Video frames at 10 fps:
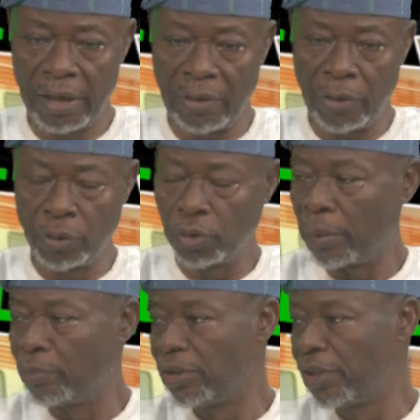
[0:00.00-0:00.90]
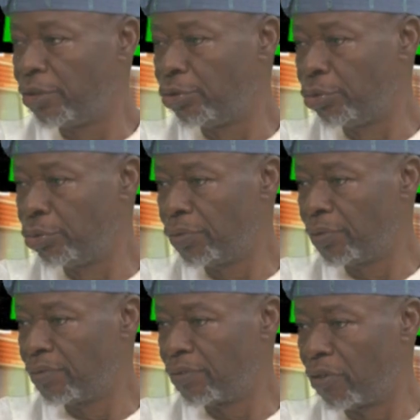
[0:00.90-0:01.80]
I want to appreciate you
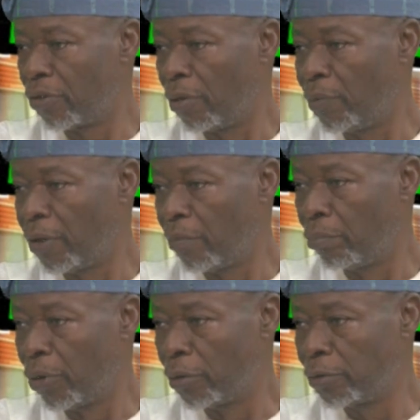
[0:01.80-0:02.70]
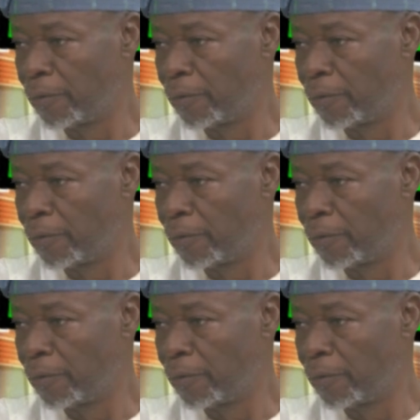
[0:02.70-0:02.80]
for coming on board.